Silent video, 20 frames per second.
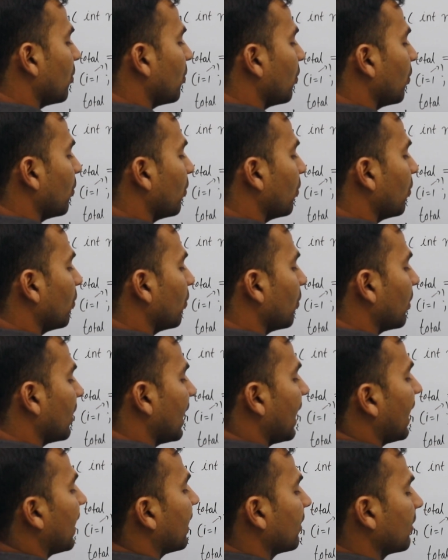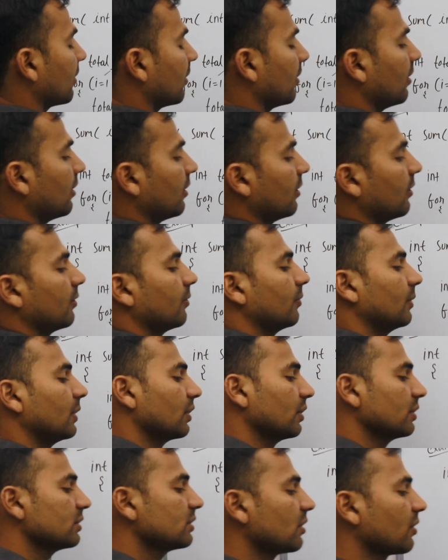O n,
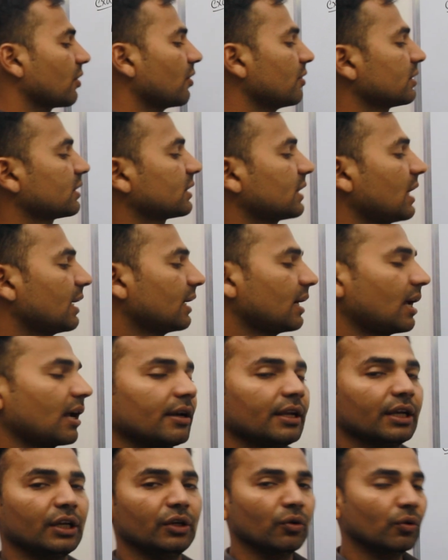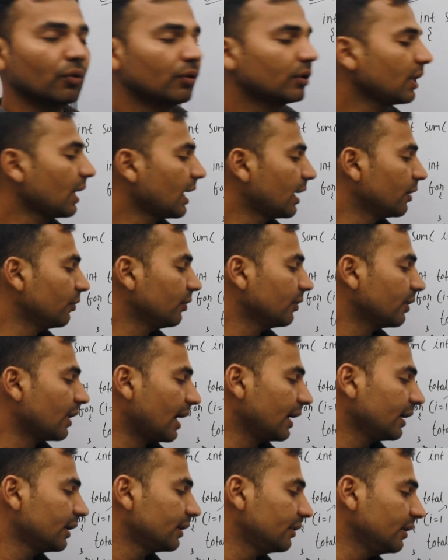because the constant are ignored, and we
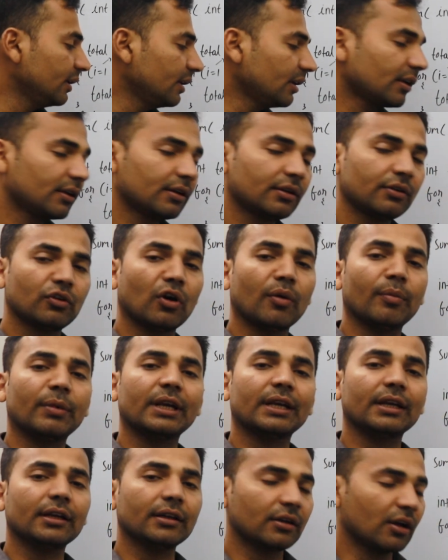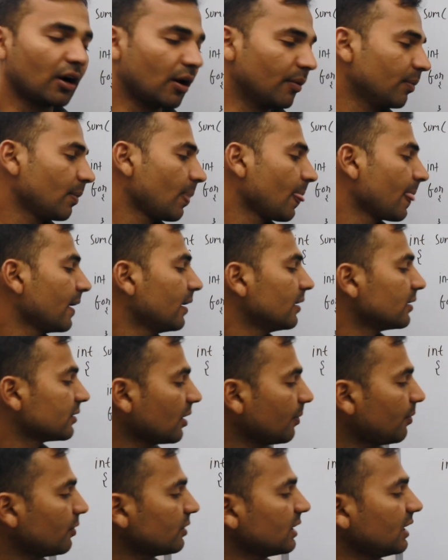write the dominating term.
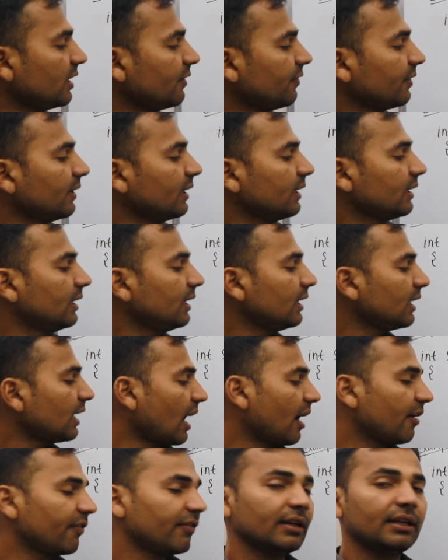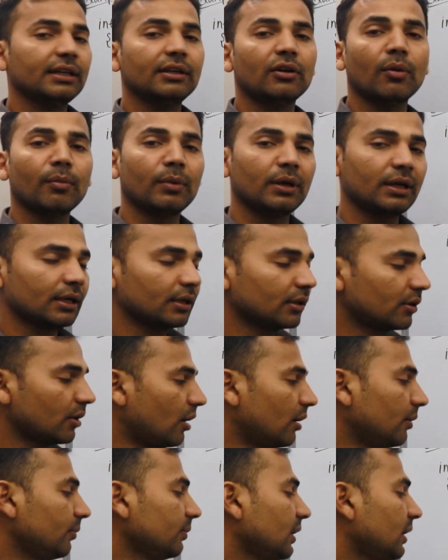Suppose if it didn't have any dominating
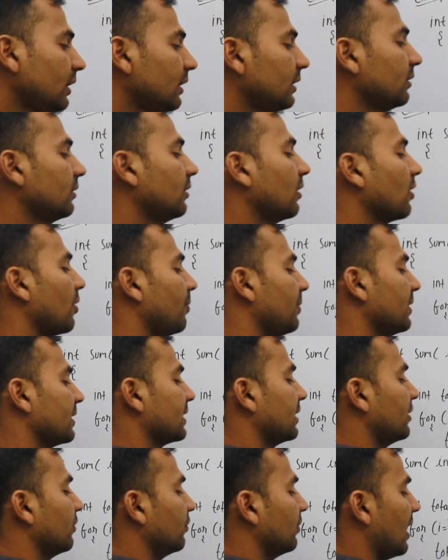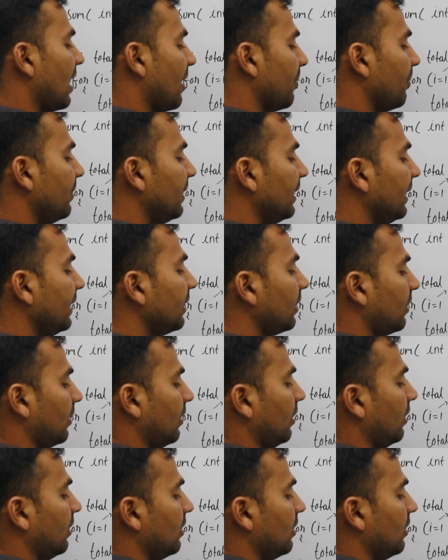term, then the complexity would have been